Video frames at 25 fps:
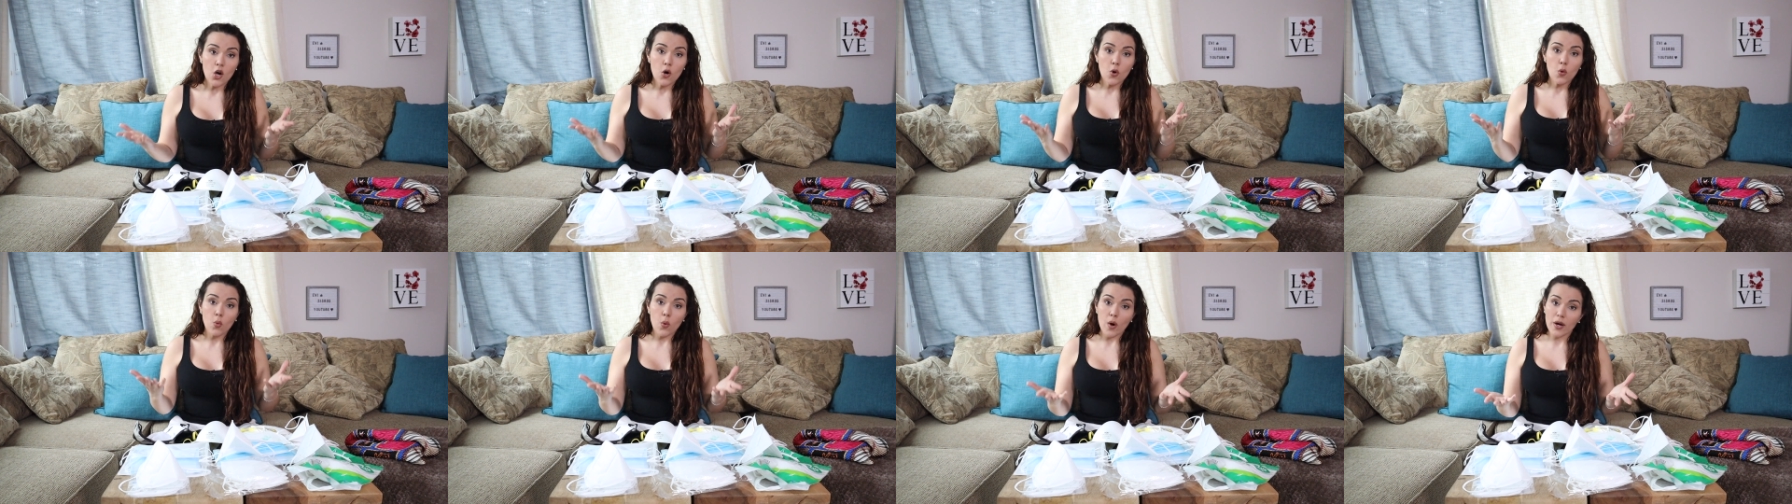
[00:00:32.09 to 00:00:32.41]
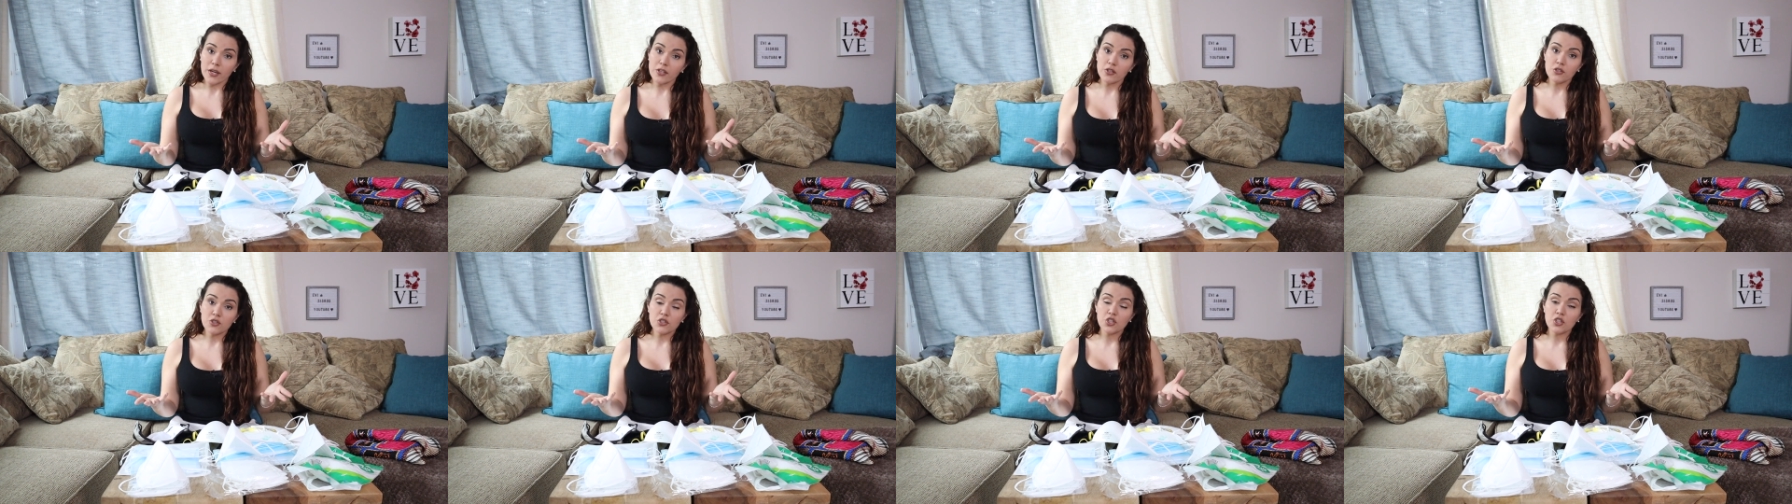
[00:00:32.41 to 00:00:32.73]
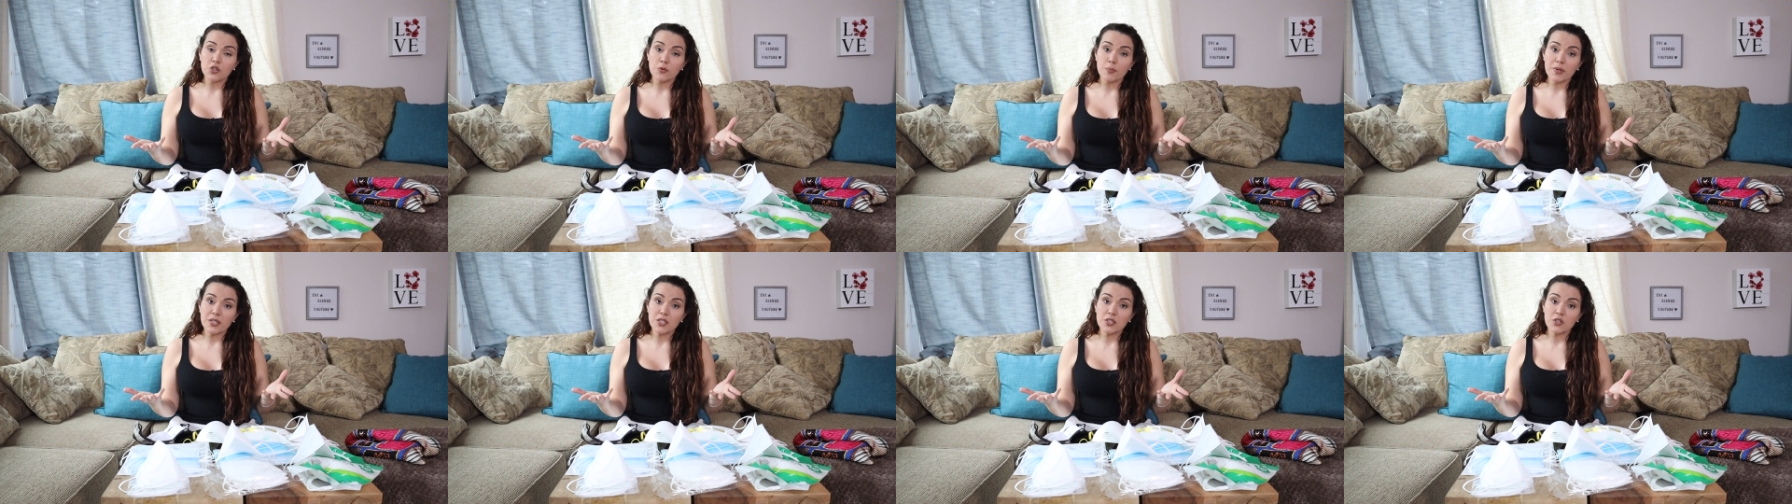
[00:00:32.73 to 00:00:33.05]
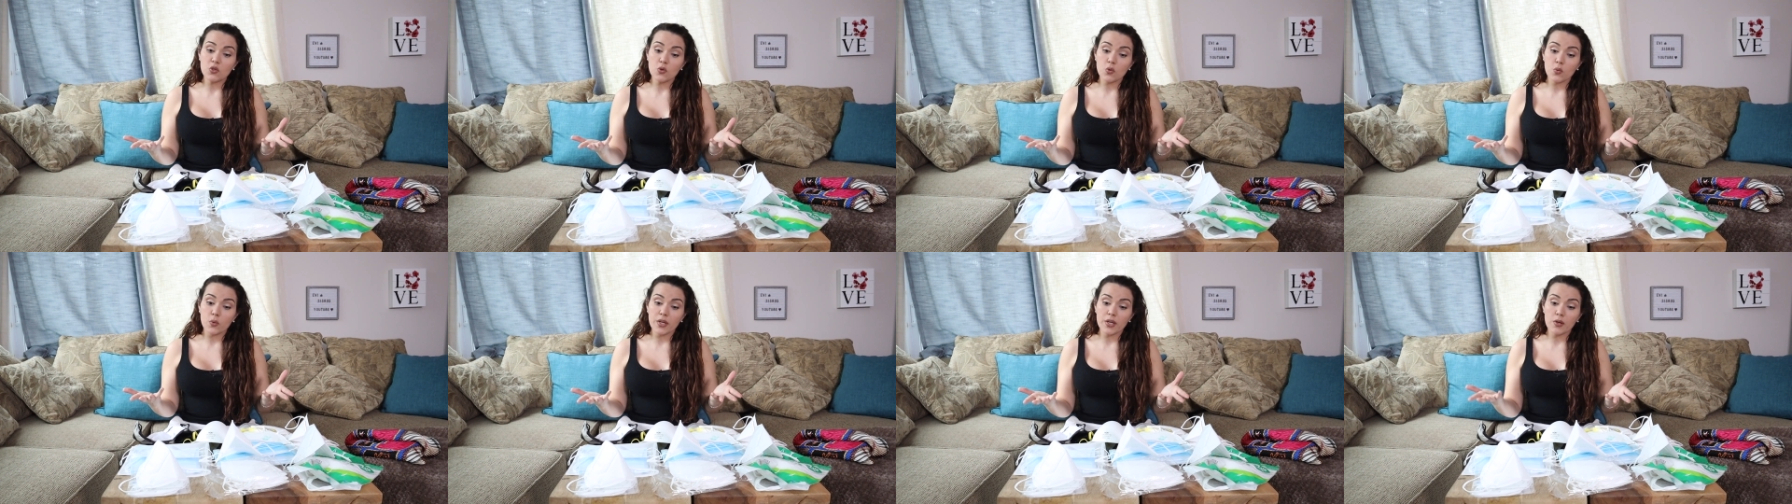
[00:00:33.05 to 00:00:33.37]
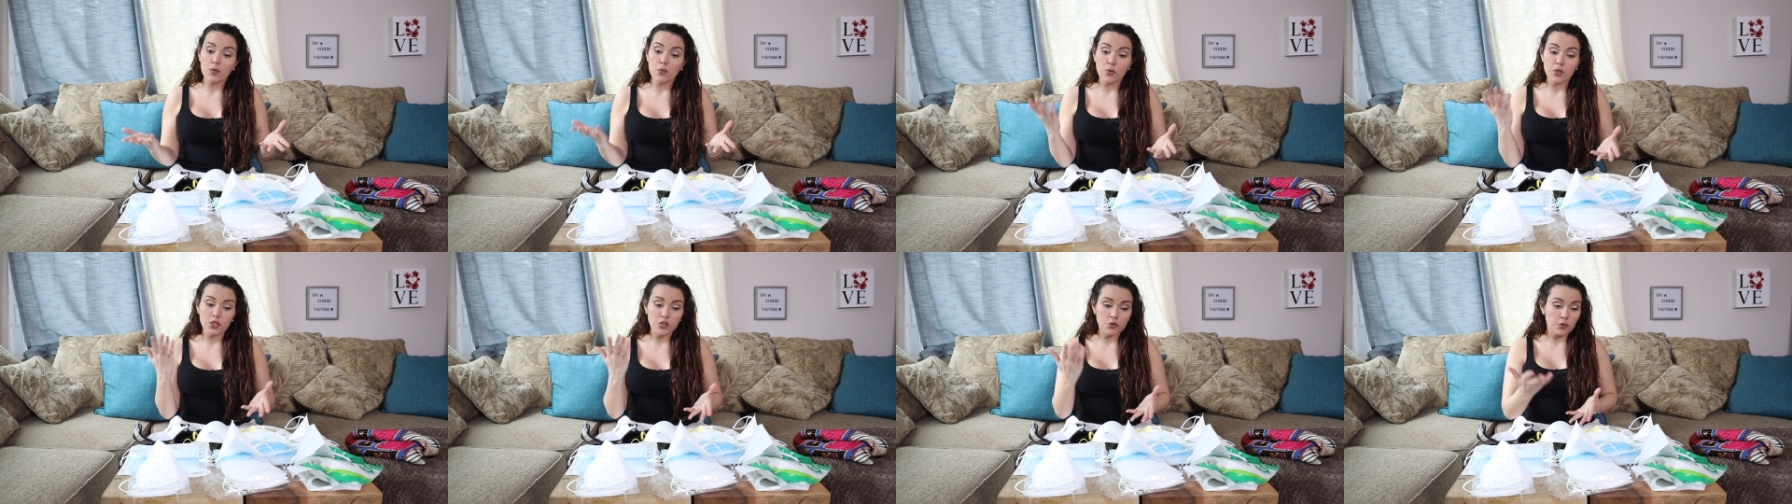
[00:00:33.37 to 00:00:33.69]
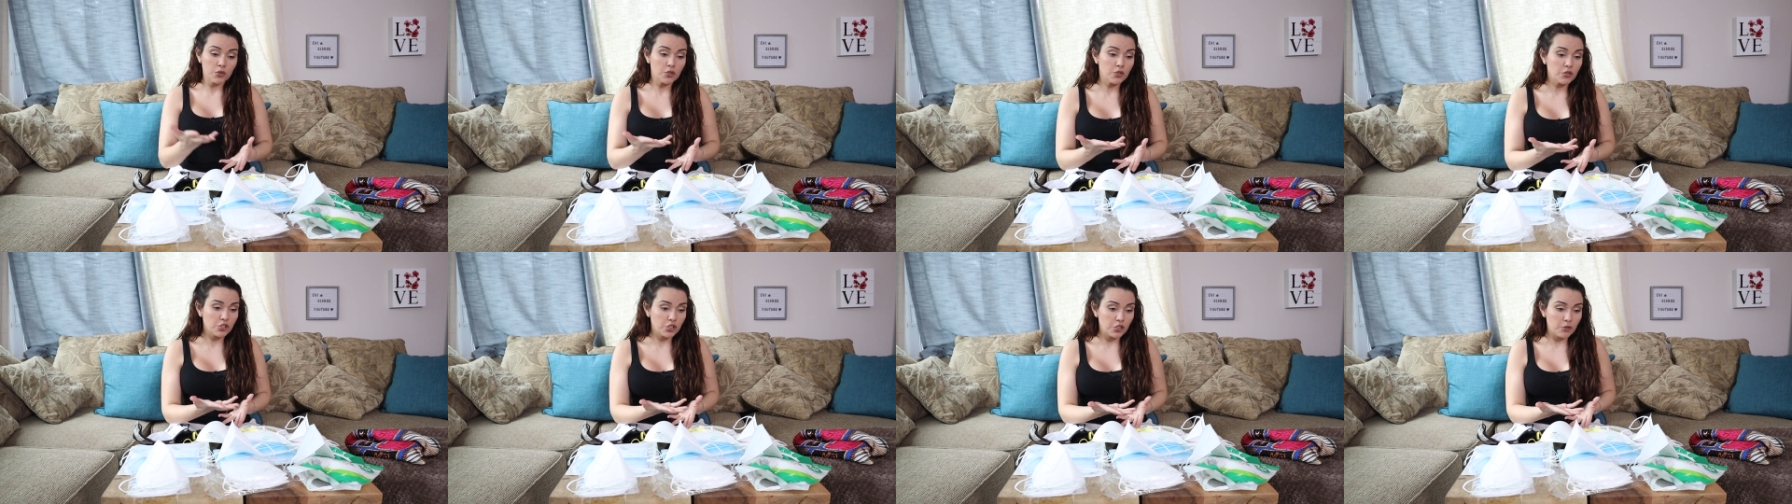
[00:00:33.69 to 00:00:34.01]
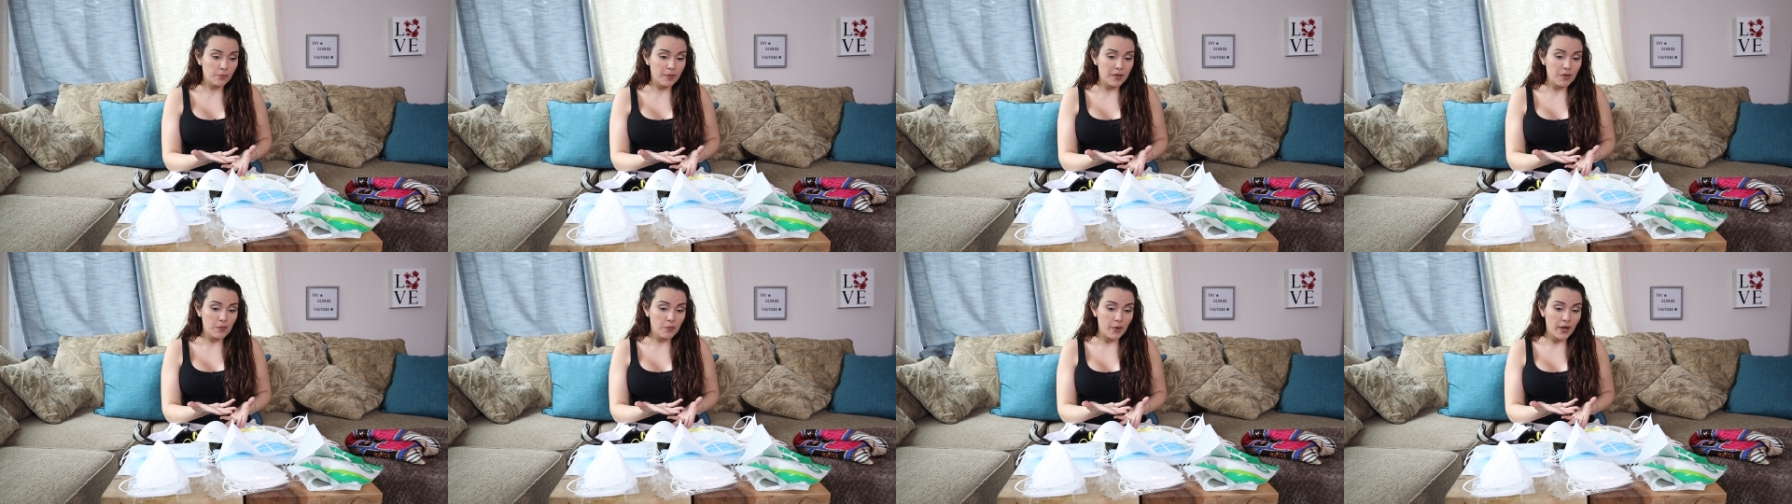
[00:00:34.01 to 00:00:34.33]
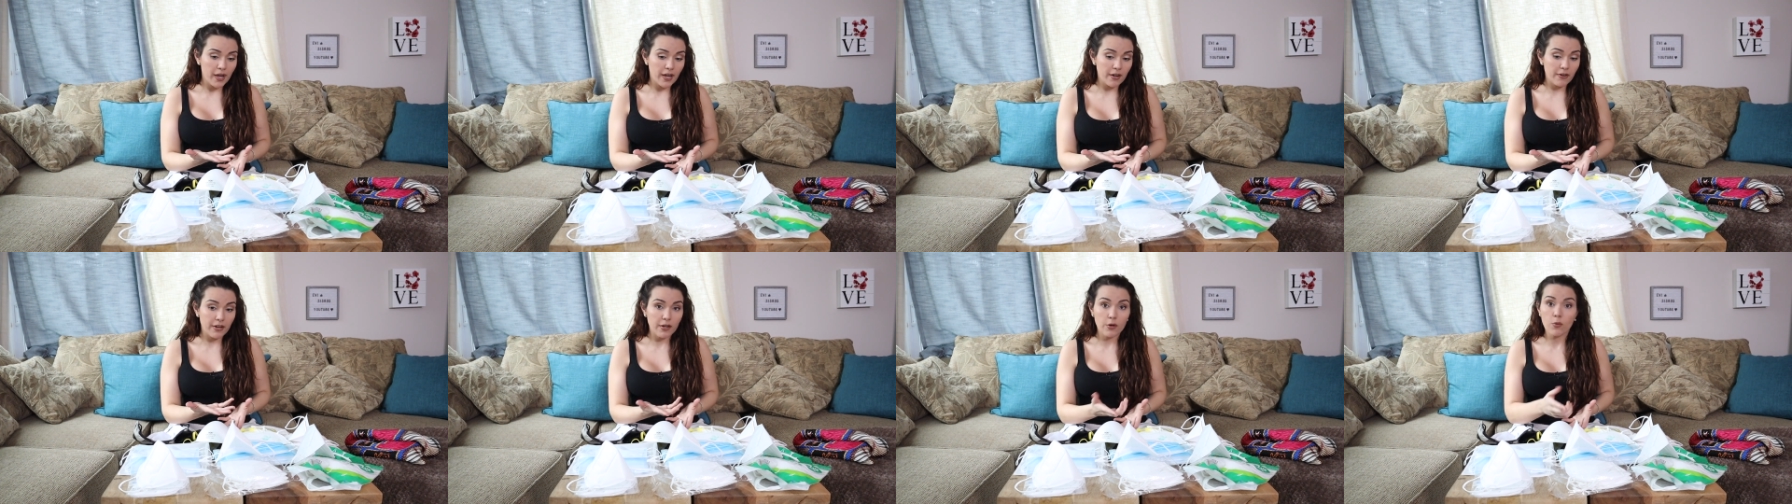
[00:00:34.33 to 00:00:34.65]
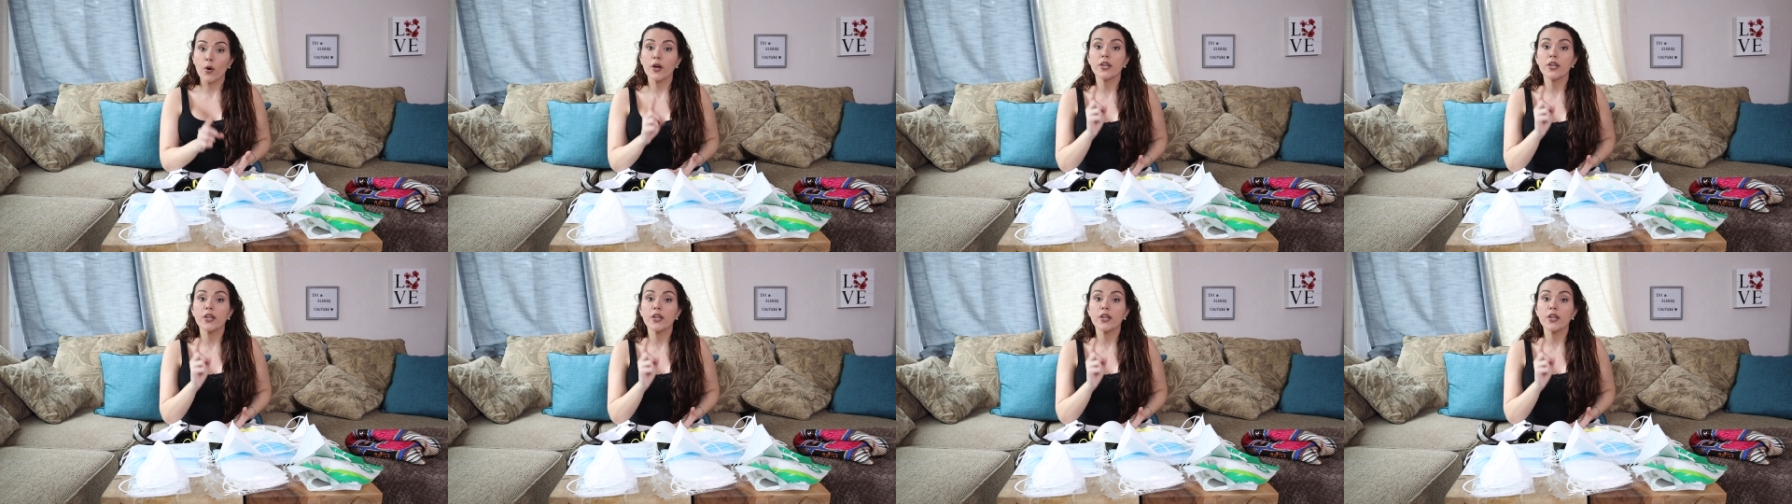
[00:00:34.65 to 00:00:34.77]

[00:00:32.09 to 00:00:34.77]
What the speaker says: what you should be doing, which one you should be wearing,